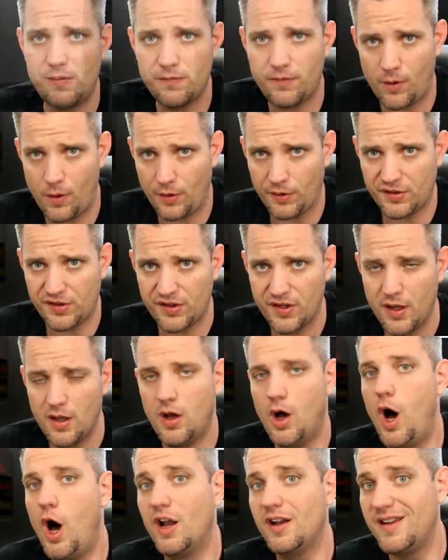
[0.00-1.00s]
volts
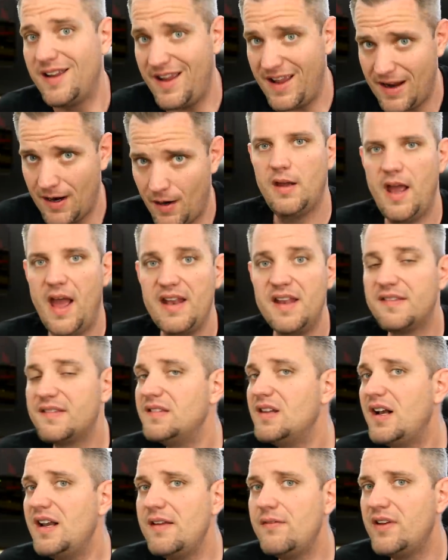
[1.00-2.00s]
on air. And it's
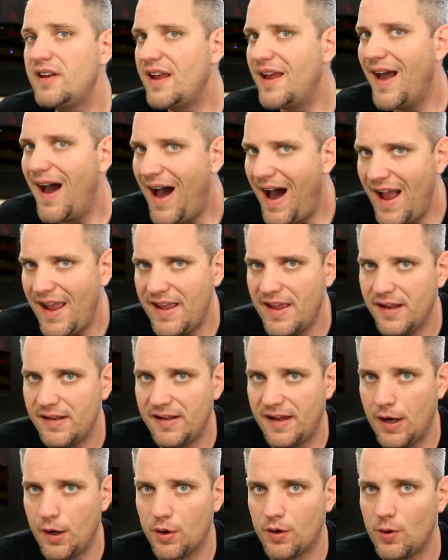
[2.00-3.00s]
not even a high end
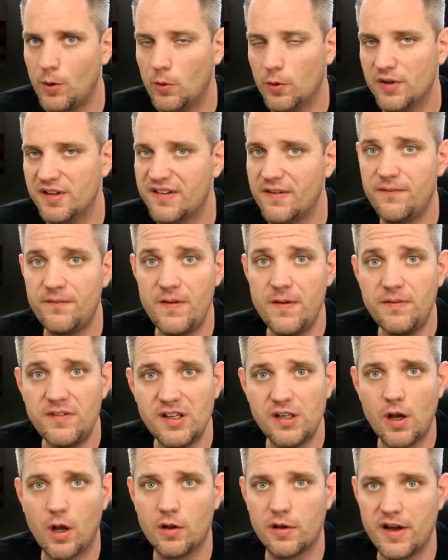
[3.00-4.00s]
air cooler, it's a
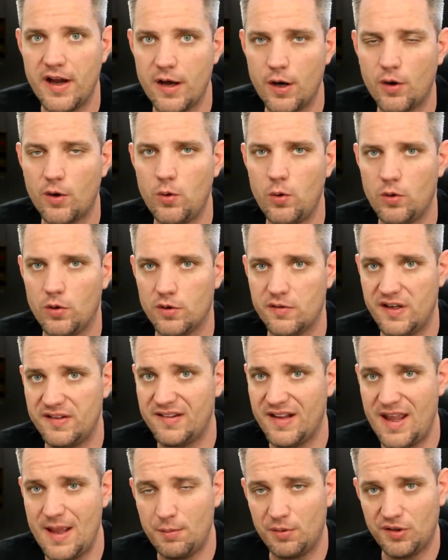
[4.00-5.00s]
$50 air cooler
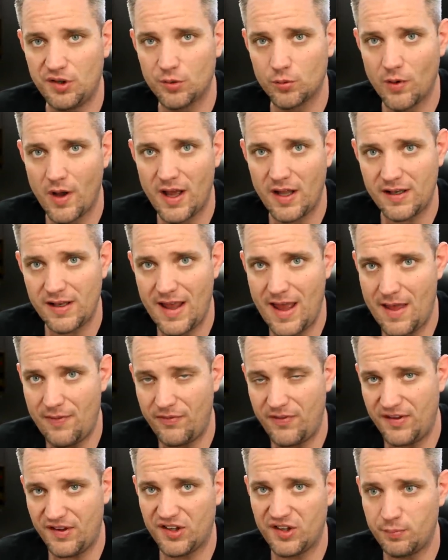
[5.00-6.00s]
that's able to run
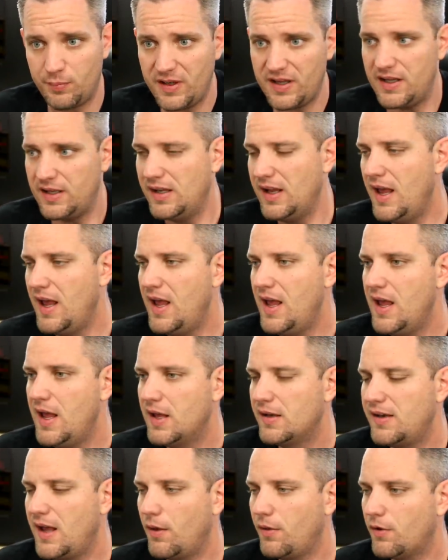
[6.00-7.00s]
at this speed.
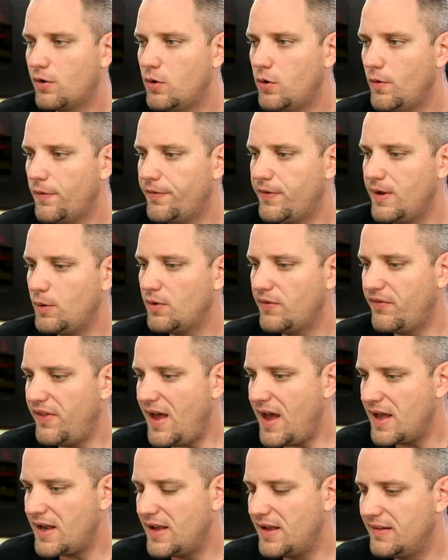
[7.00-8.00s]
Now, the cool thing with
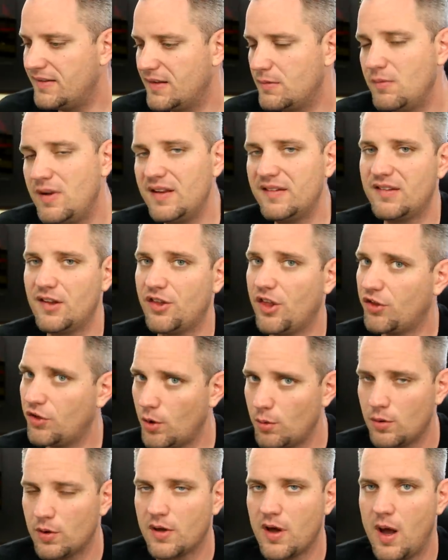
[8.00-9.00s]
that is it means that the
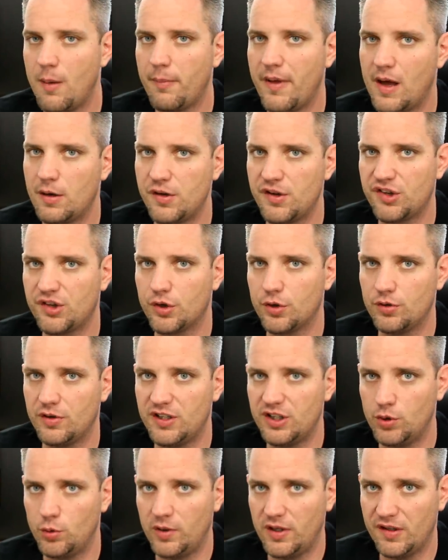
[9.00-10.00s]
thermal compound is
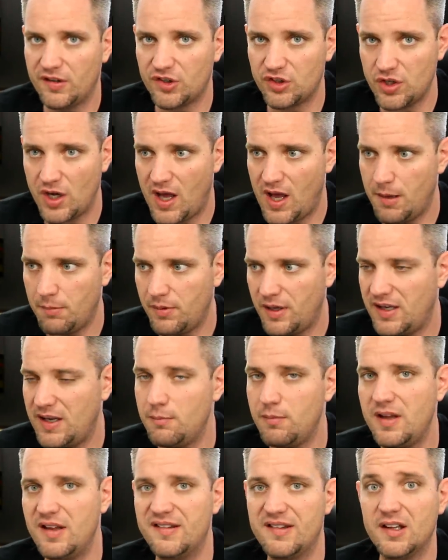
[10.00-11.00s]
certainly doing its job, and
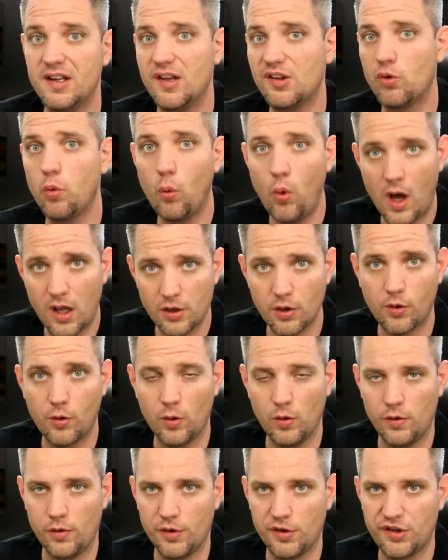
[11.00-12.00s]
it means that us water
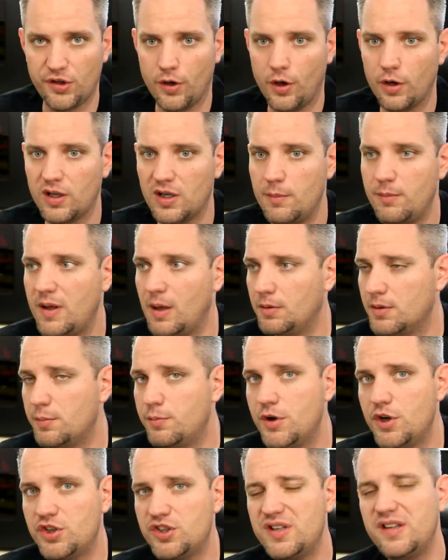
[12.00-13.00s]
coolers are going to be able to
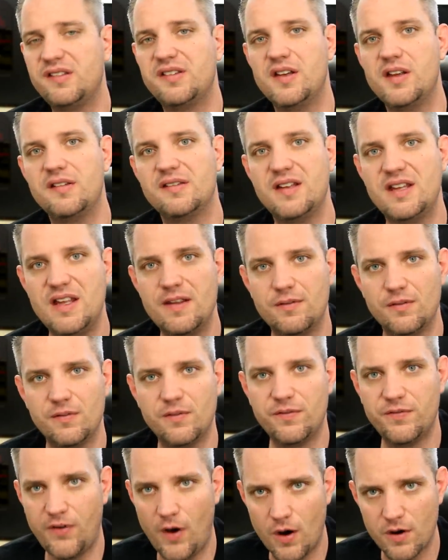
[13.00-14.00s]
push these things even
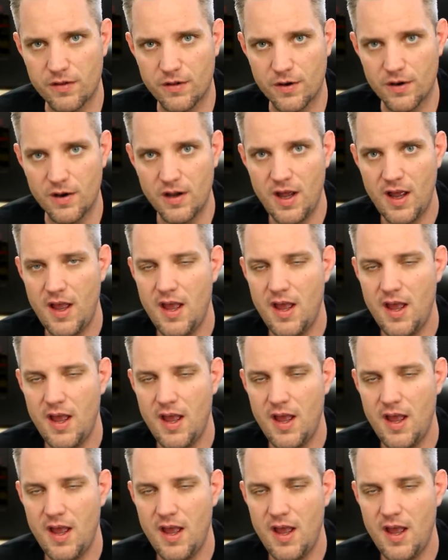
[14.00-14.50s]
farther